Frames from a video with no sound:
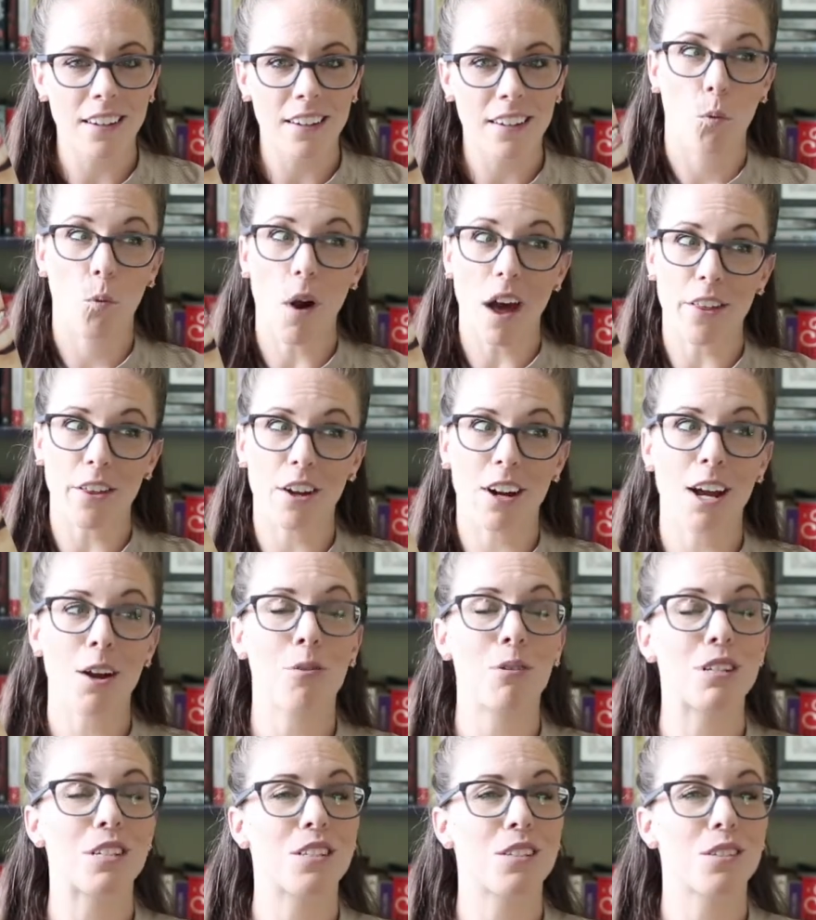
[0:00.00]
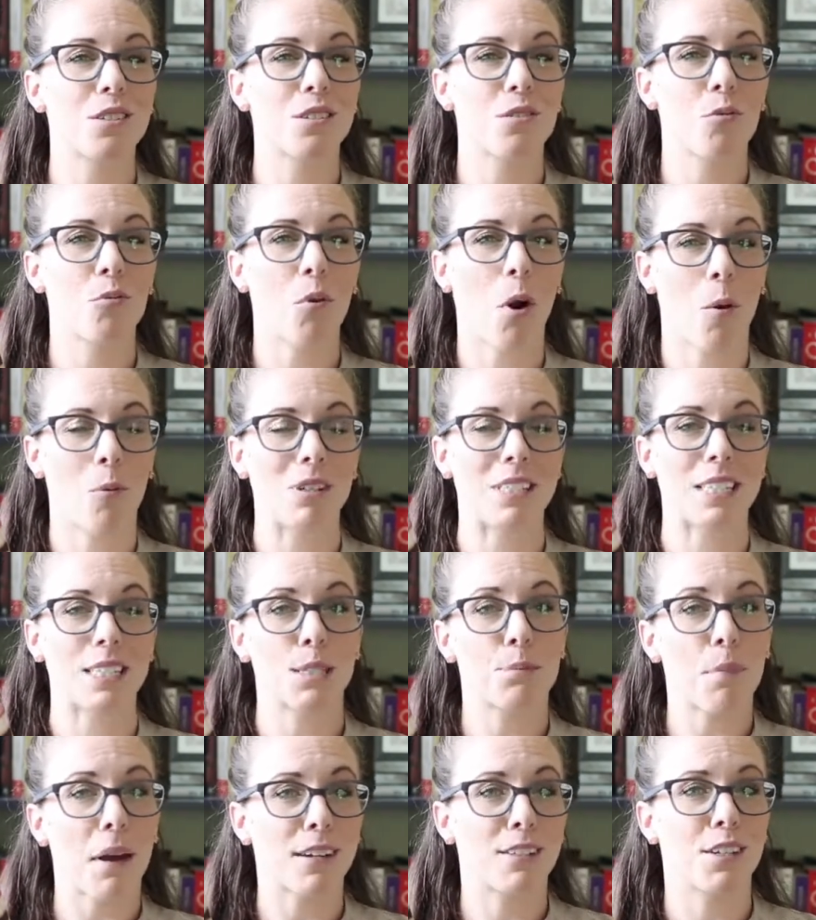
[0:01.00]
Whether it was what was
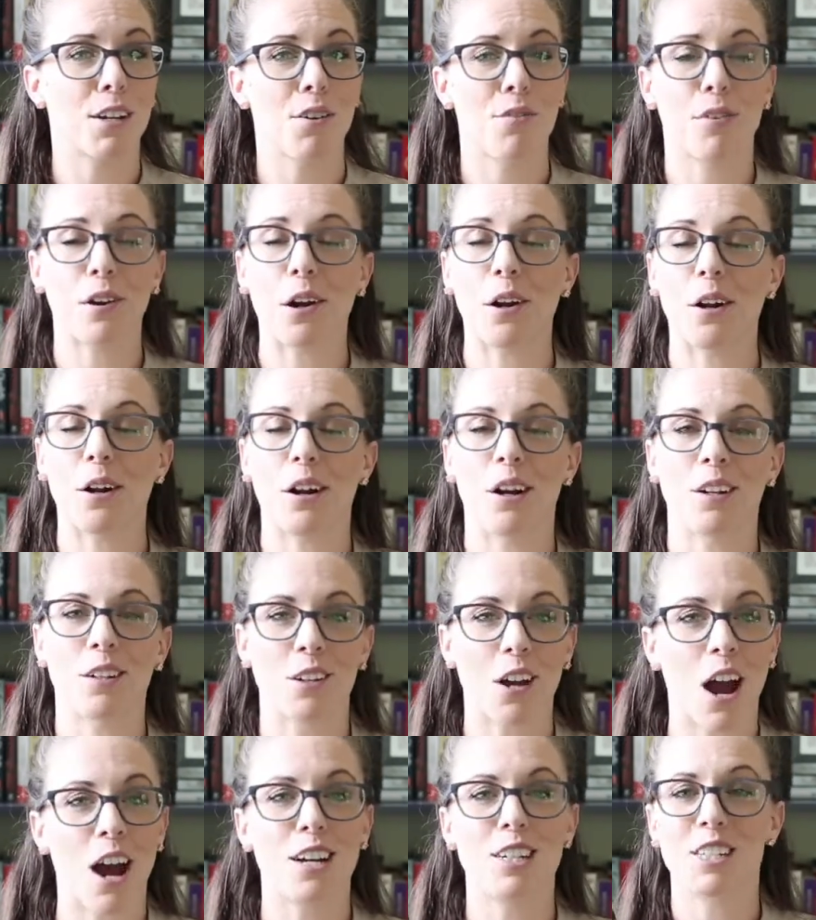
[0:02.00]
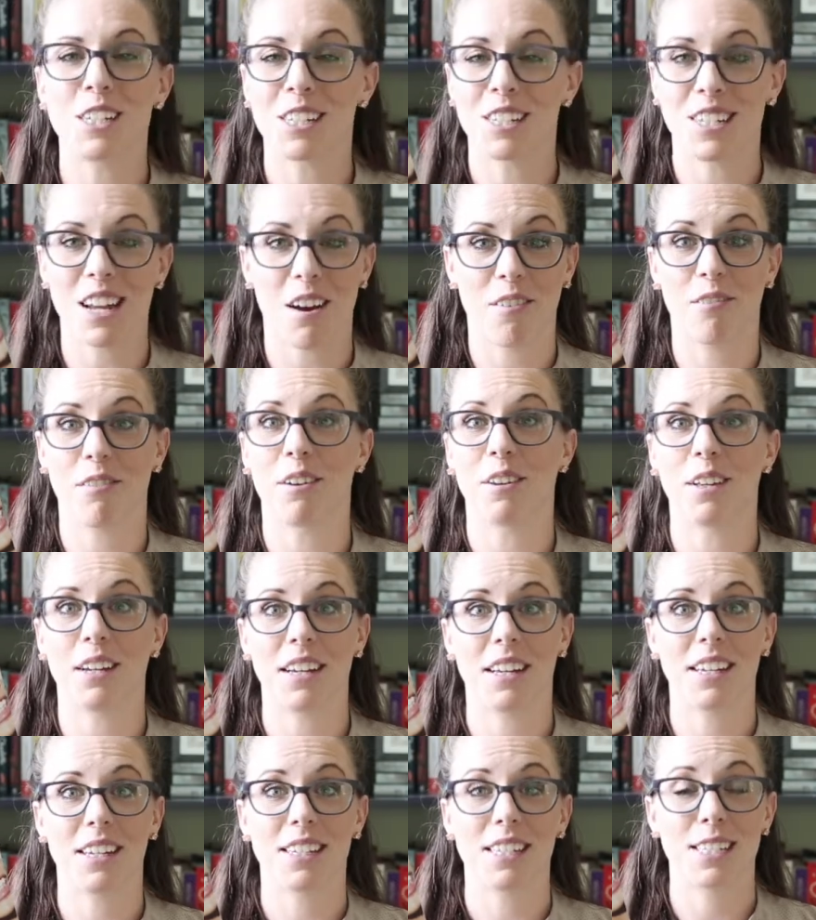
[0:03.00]
expected of her or not, she
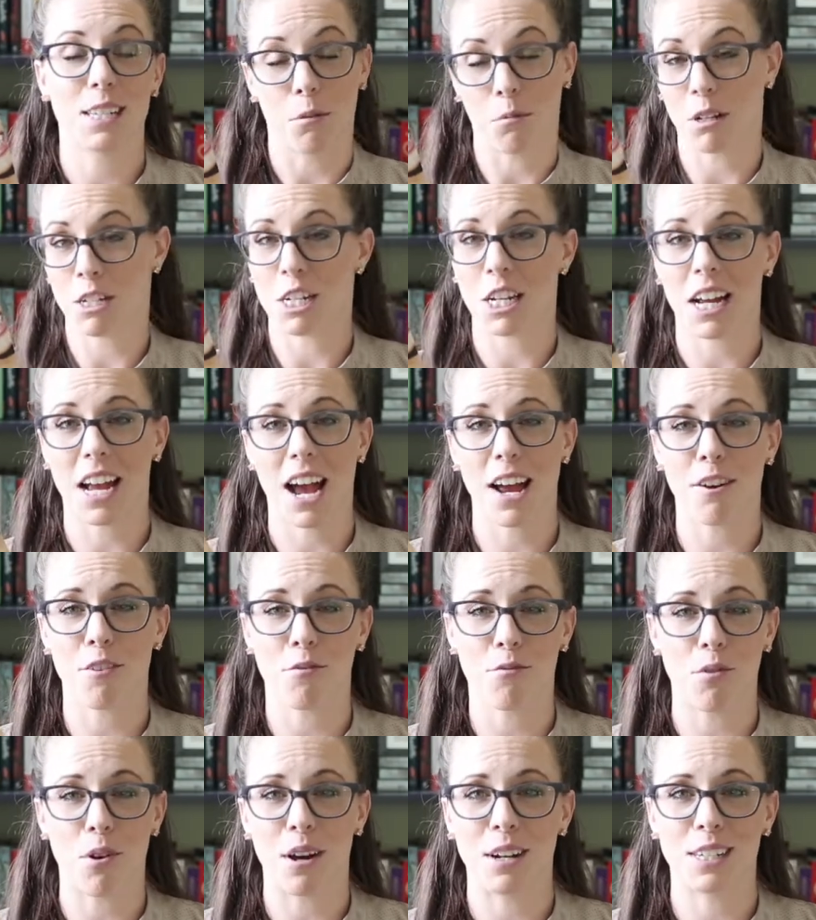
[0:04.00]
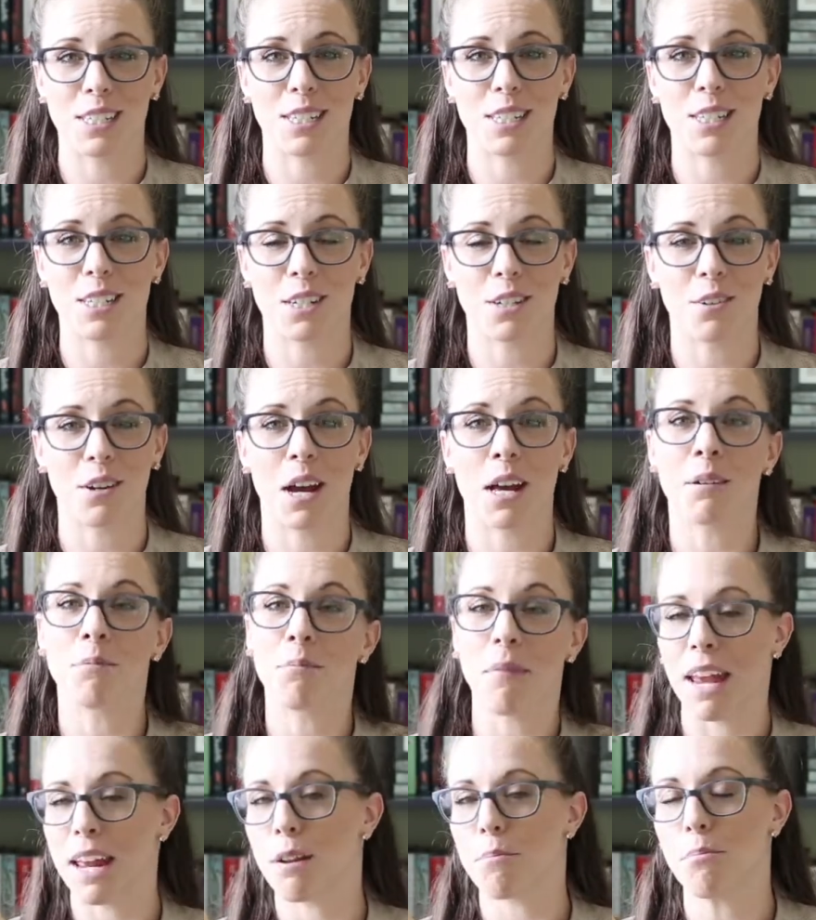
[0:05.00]
definitely did what she kind of wanted to do
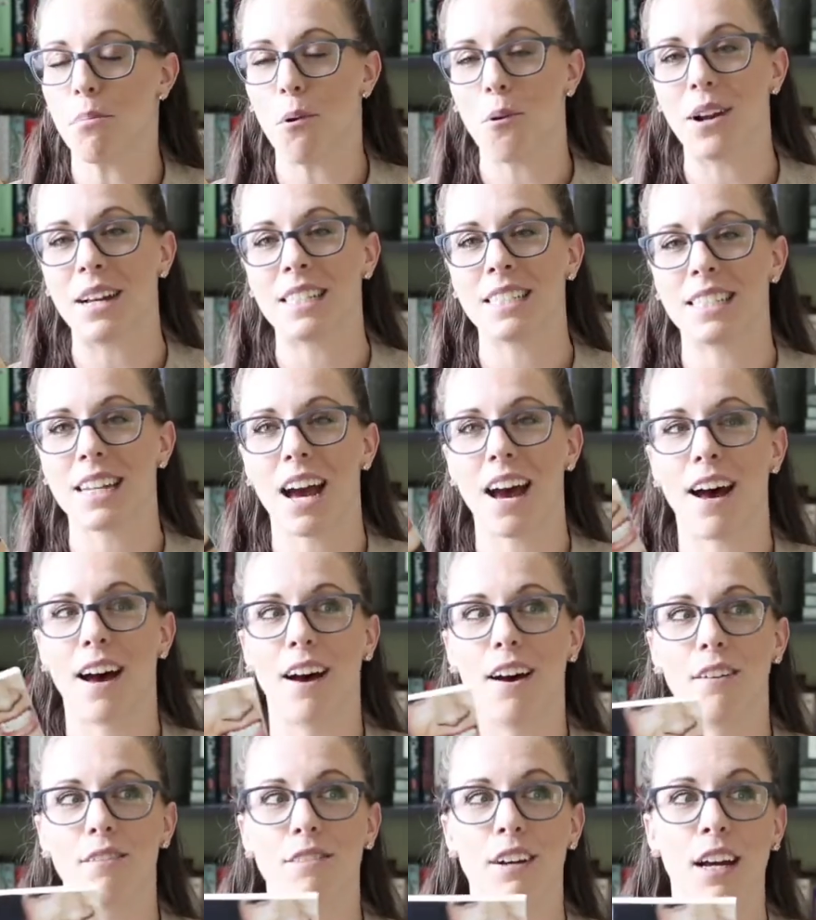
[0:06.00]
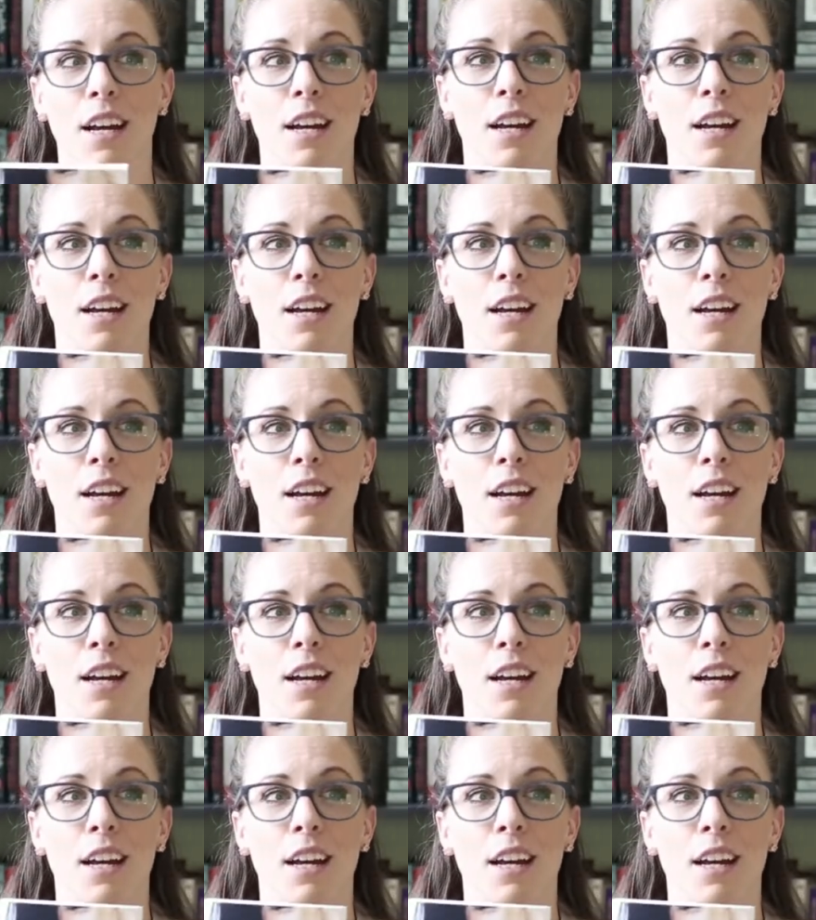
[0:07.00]
and made a point of